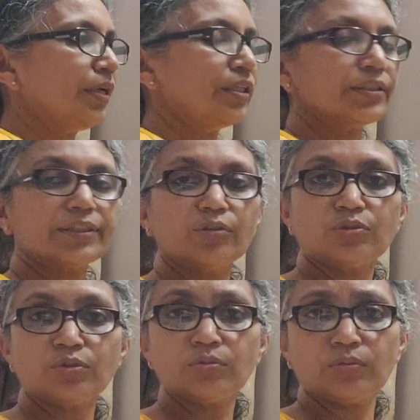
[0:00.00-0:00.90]
minus
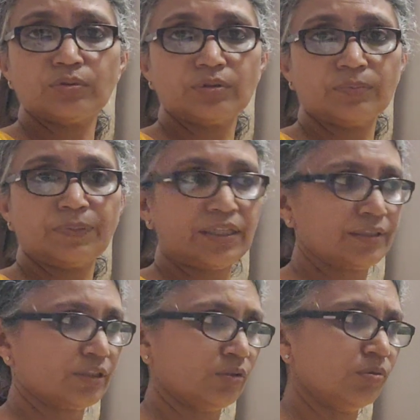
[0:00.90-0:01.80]
q to
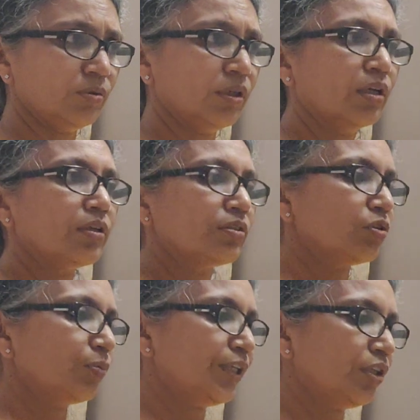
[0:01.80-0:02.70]
plus q.
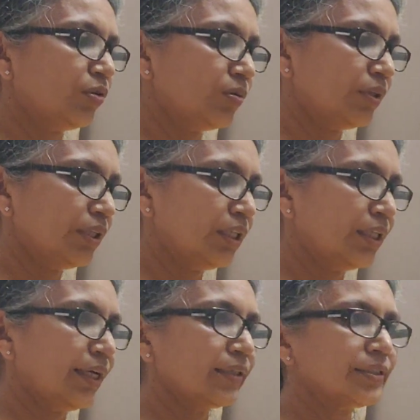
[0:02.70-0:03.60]
So we know
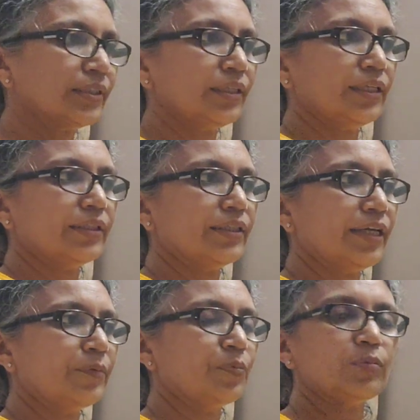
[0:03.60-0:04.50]
E axial and the
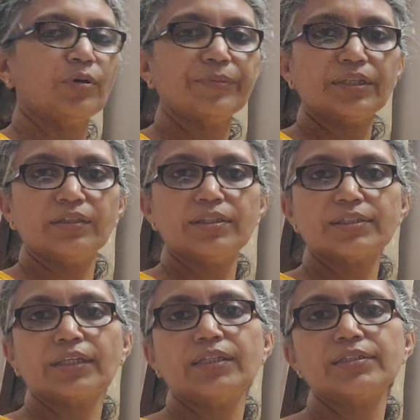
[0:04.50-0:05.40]
dipole moment in
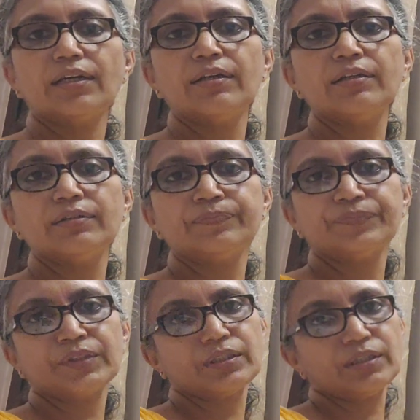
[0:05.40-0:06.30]
this case are
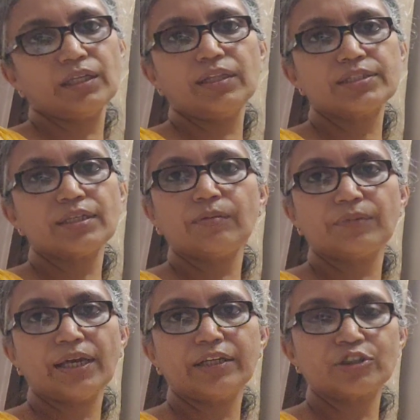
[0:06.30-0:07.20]
in the
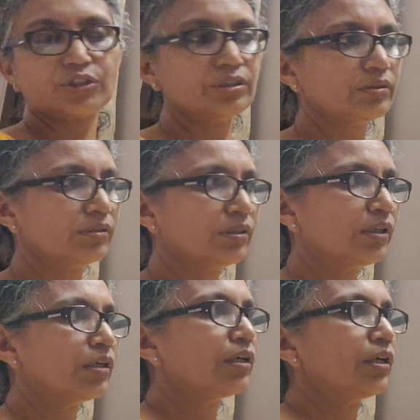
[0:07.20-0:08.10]
same direction.
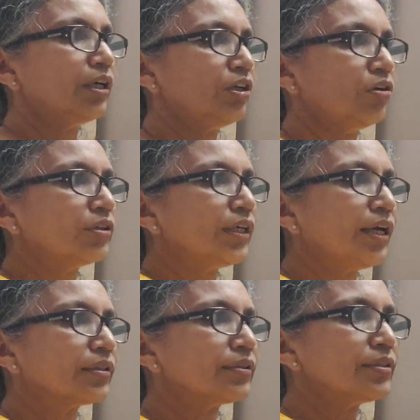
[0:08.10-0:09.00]
Along the
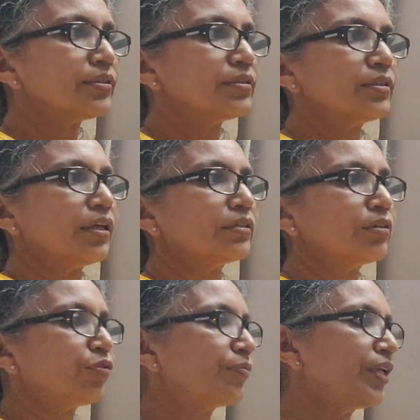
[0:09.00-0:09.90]
axis,
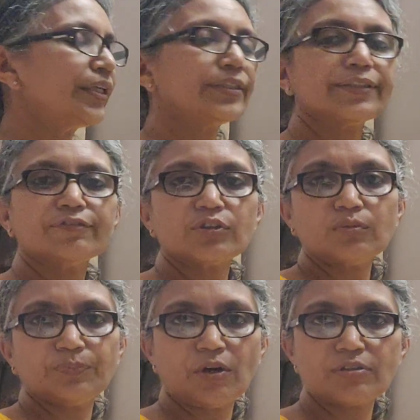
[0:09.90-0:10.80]
directed from negative
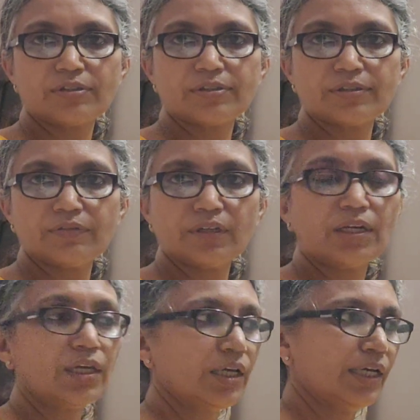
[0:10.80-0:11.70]
to positive,
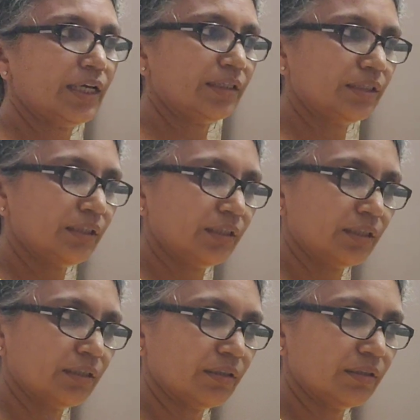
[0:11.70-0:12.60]
and the
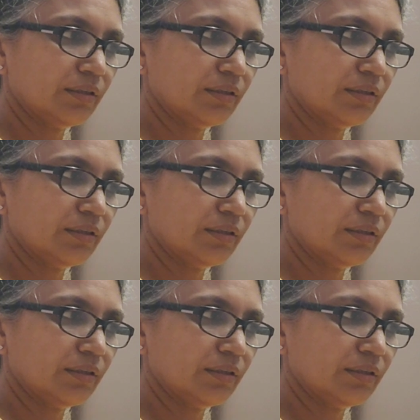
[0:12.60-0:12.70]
